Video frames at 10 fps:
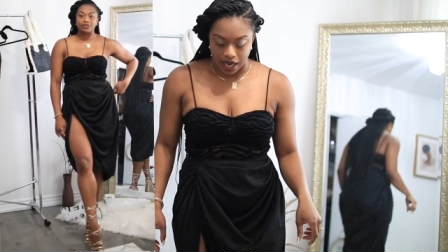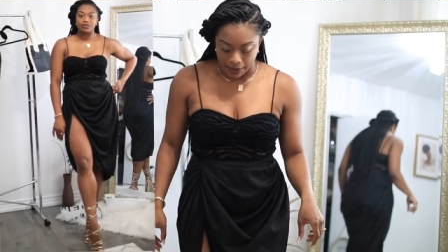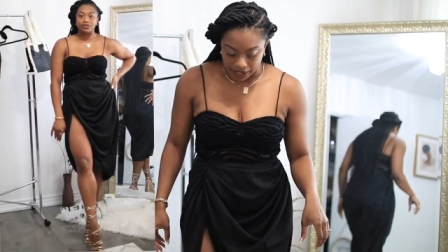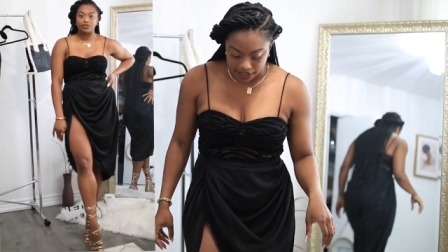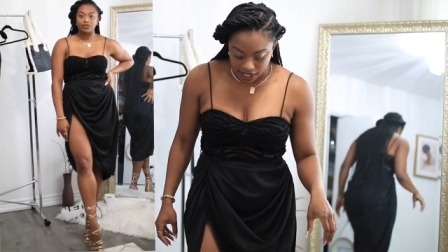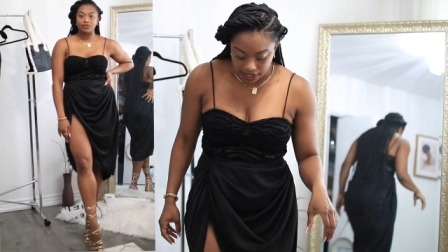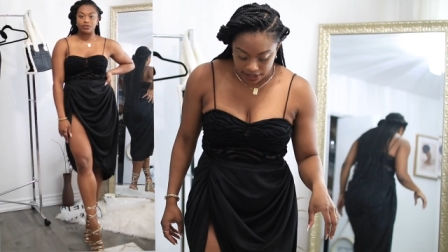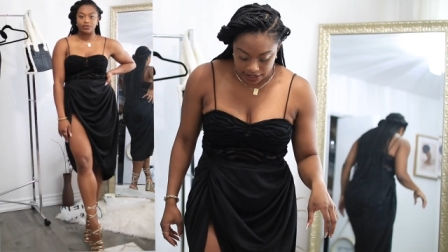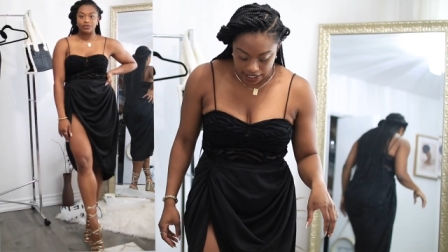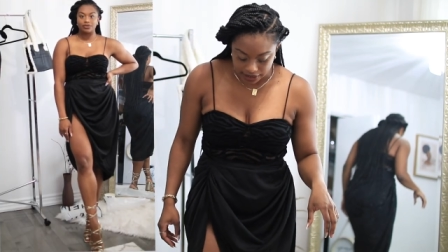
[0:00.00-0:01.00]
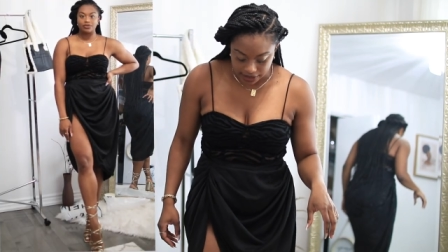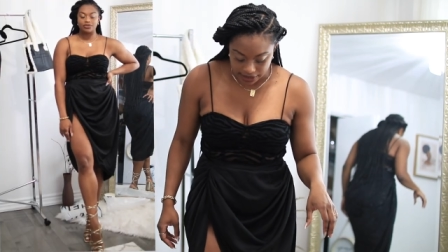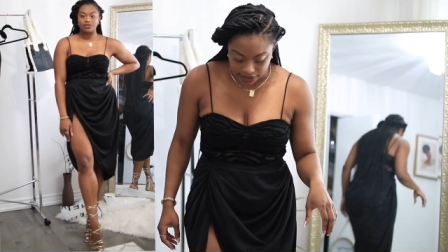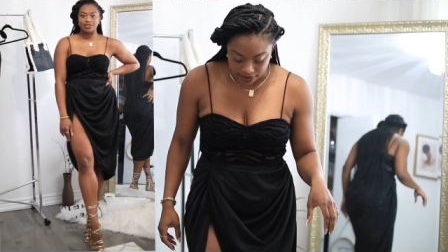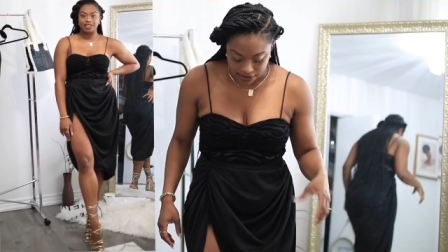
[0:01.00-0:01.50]
Um, I decided to get
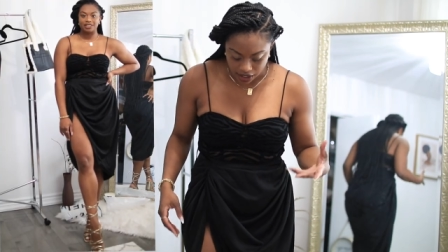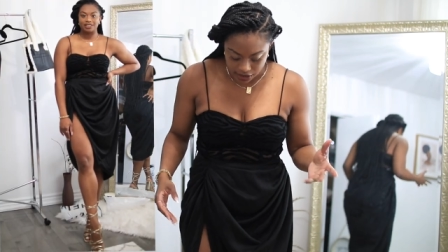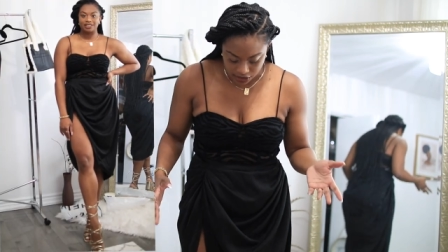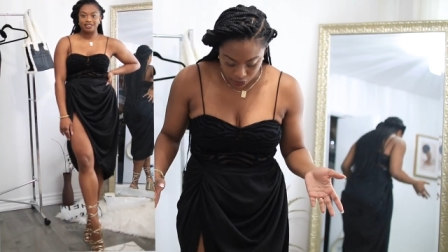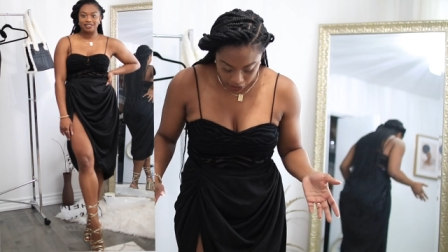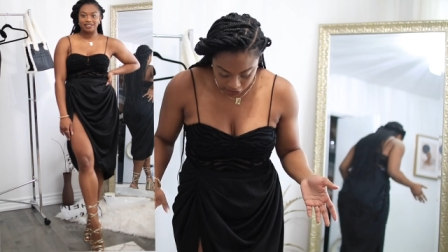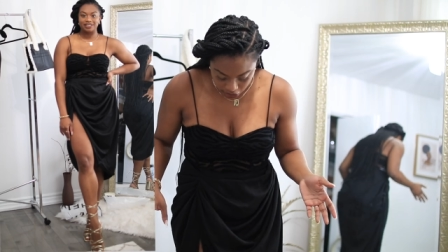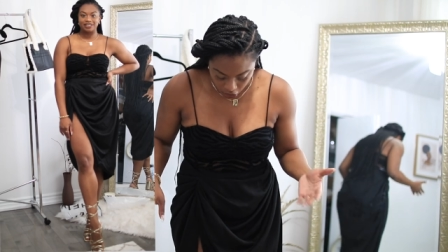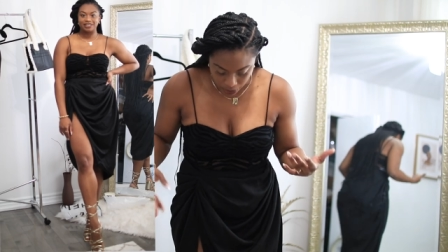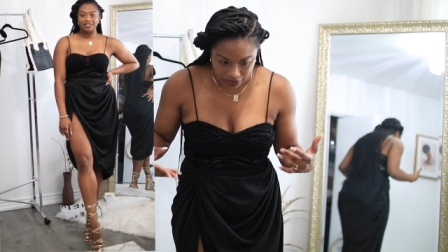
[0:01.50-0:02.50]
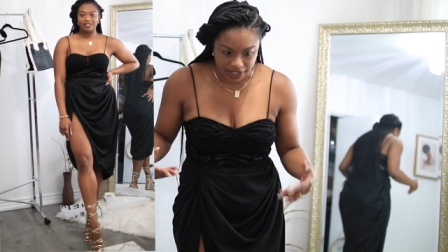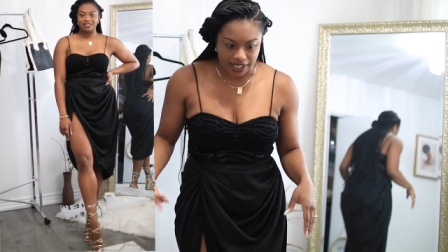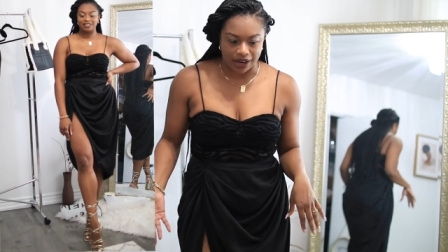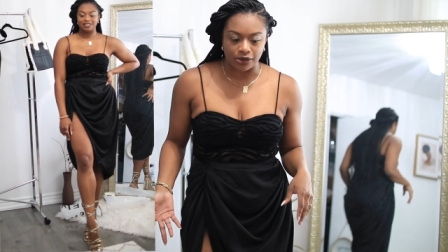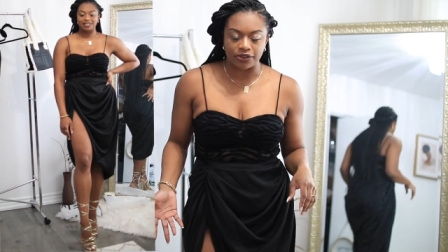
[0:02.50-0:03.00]
these heels not so much to go with
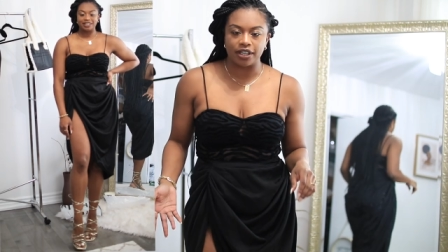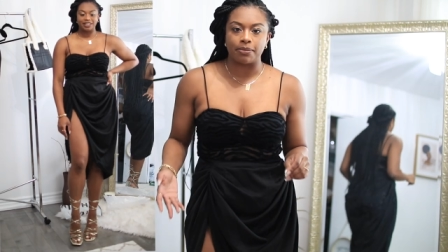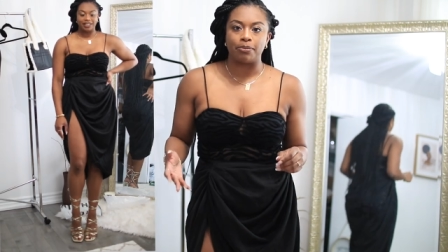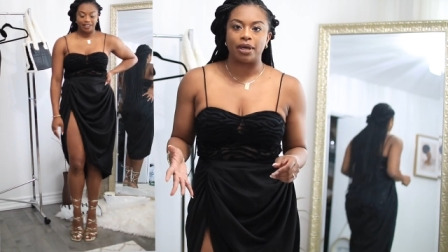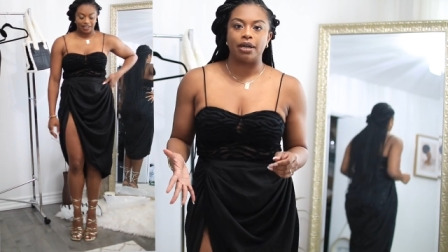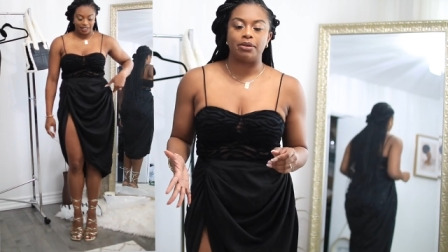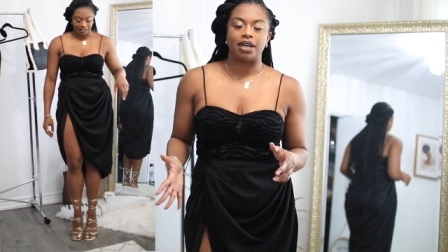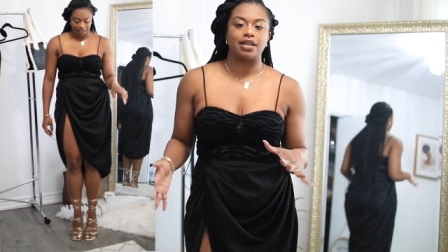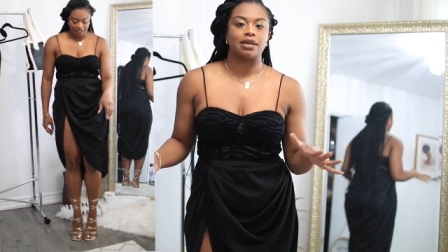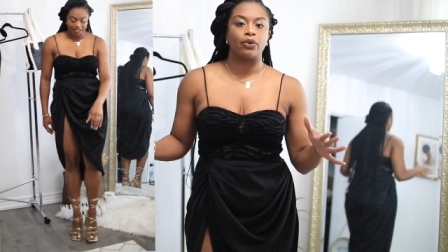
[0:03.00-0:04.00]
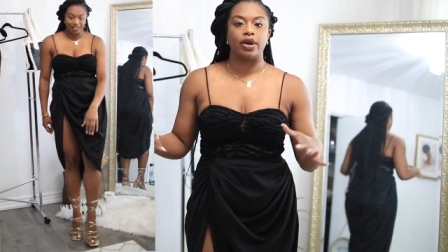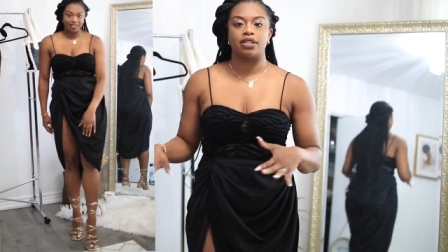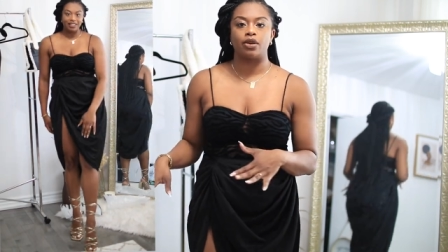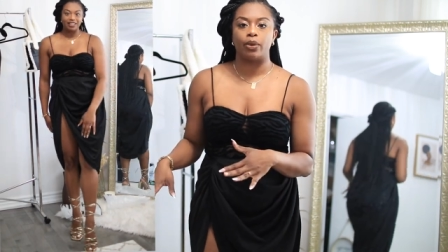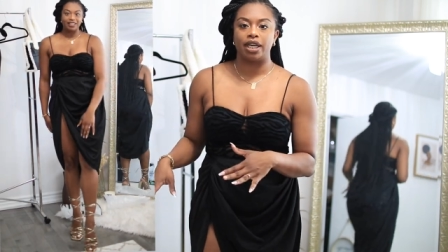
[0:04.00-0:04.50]
this outfit, but because I'm
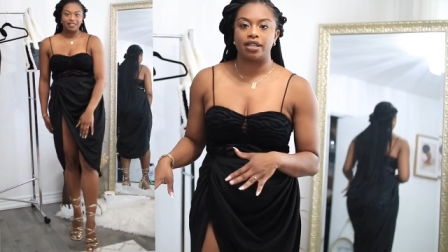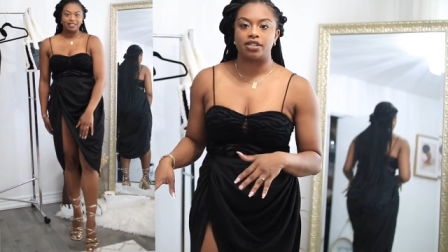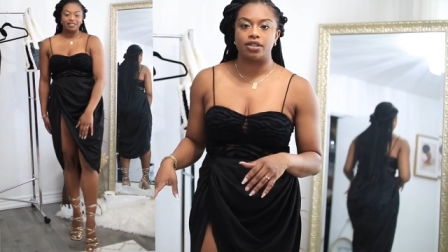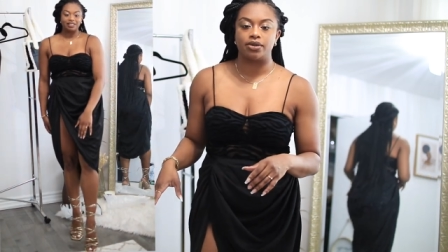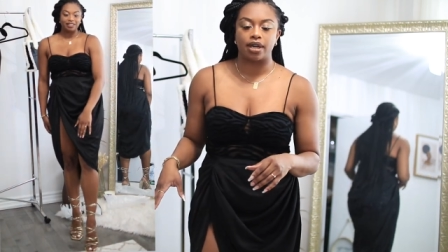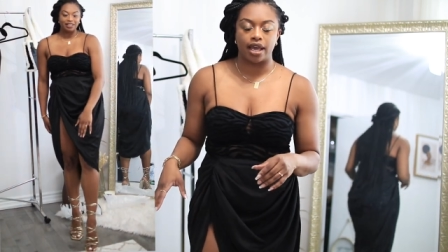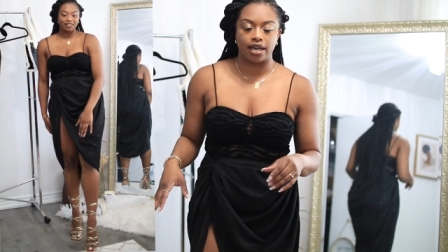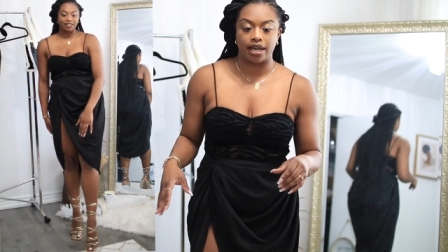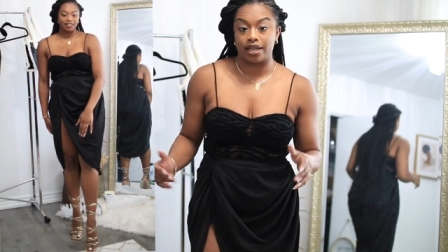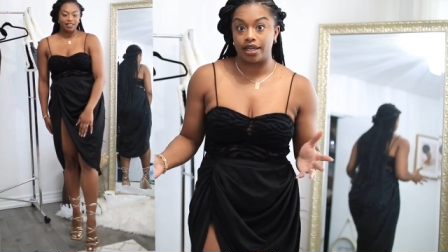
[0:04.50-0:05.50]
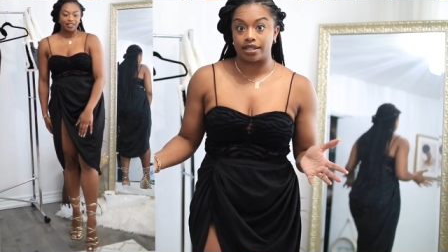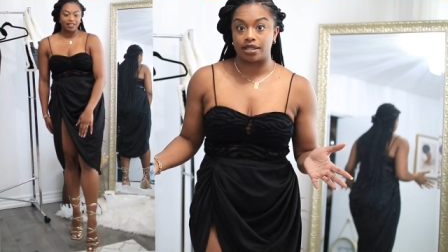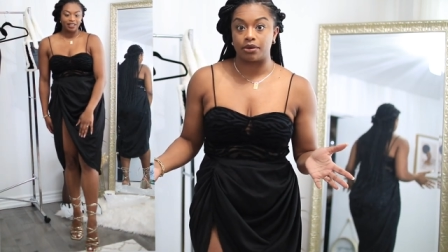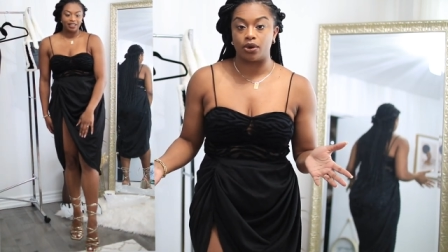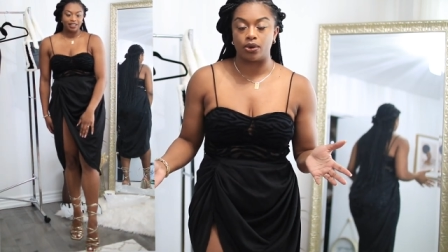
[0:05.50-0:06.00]
going to a wedding soon and I
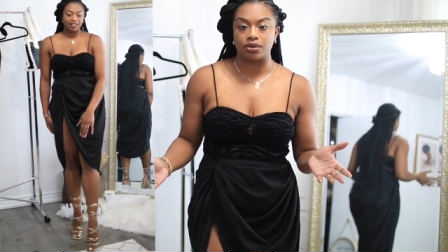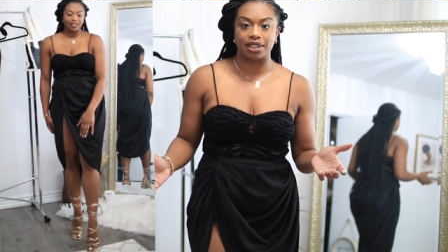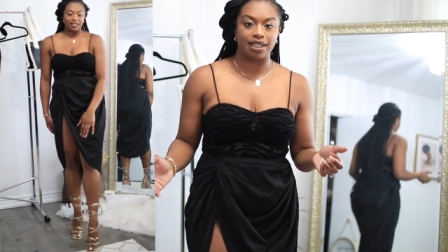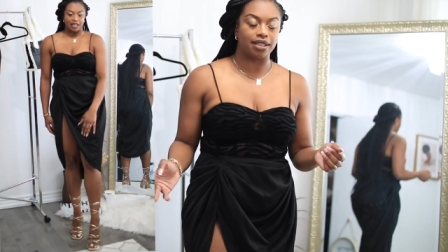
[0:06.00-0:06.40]
needed some gold